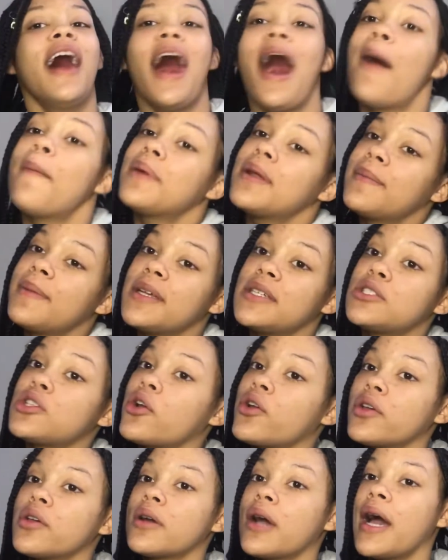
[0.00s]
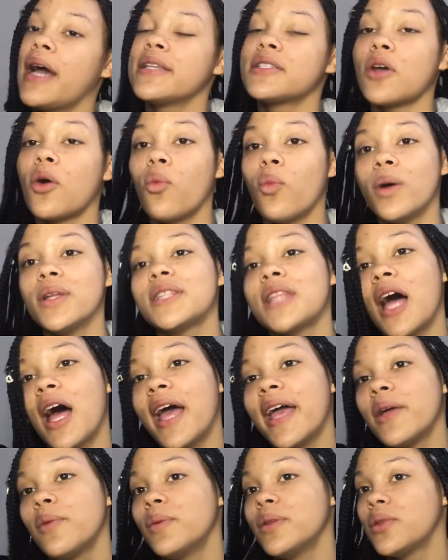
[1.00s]
I'm gonna be showing you guys what
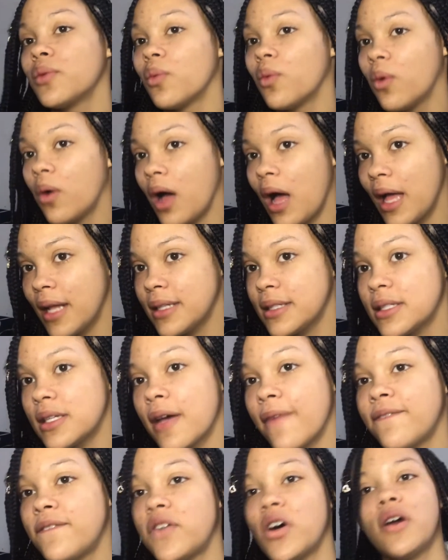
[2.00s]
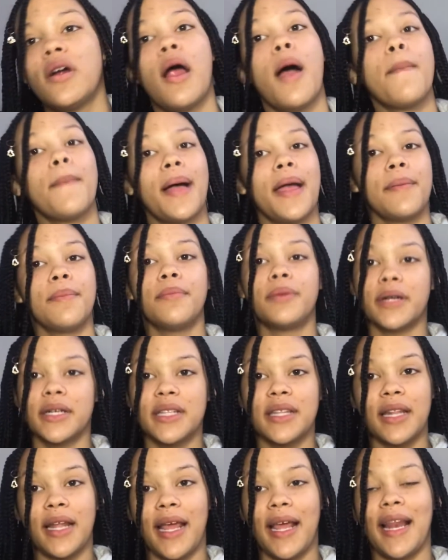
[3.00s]
I would want for my
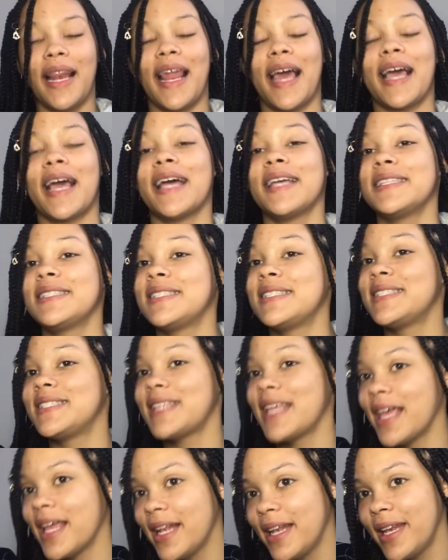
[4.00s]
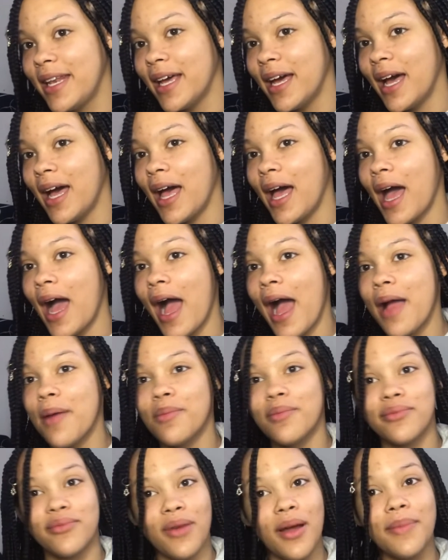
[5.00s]
birthday. Like I said, I'm
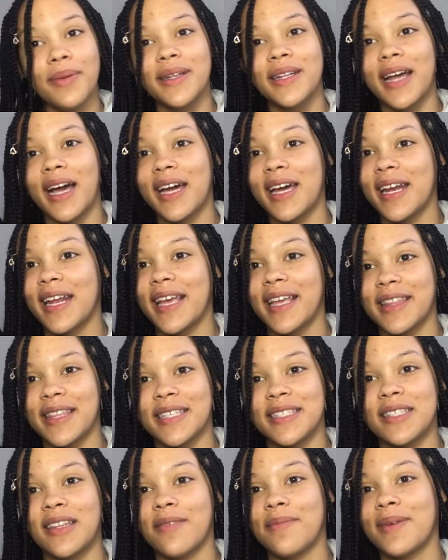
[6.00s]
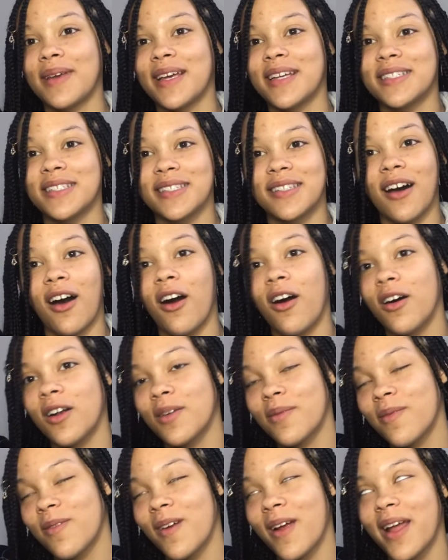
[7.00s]
probably not gonna get this stuff because it's
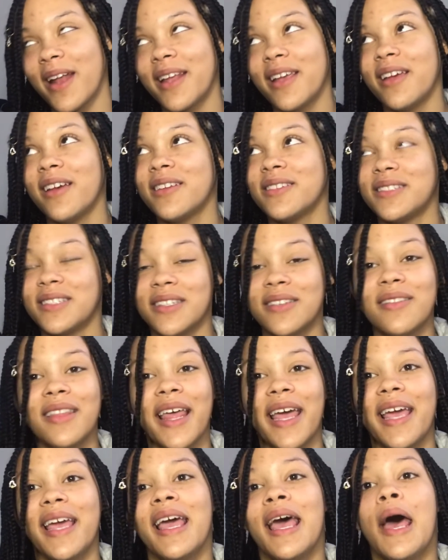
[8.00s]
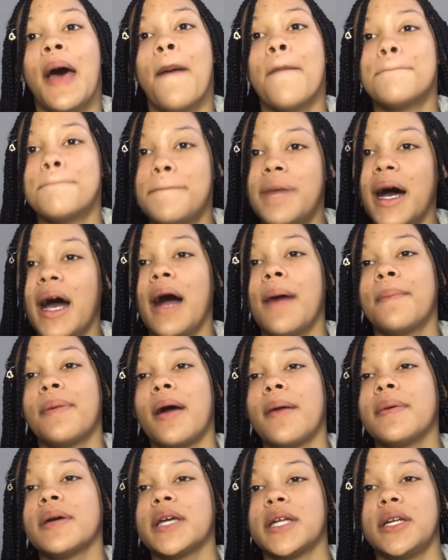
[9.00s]
already too late. But I'm
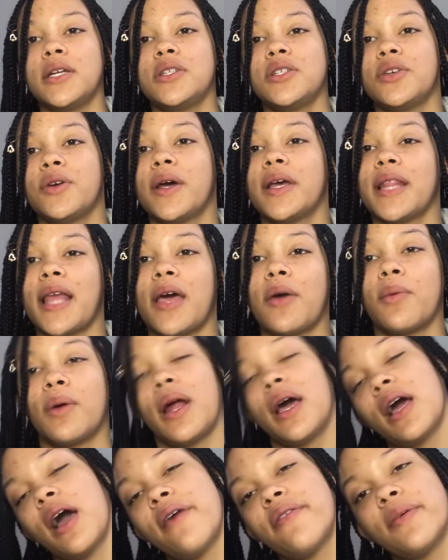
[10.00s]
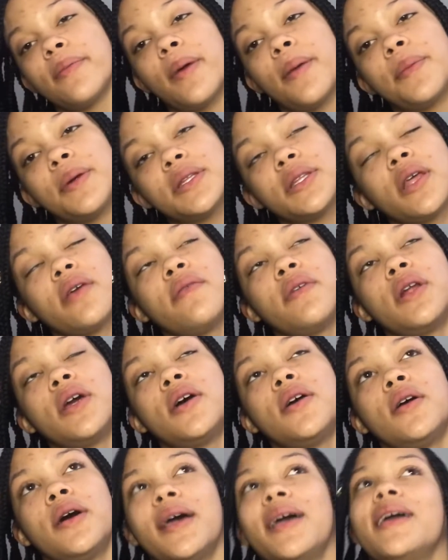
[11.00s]
probably gonna do it like what I got for my birthday
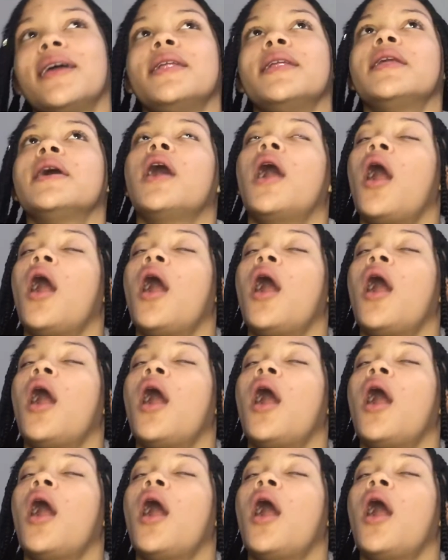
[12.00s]
video and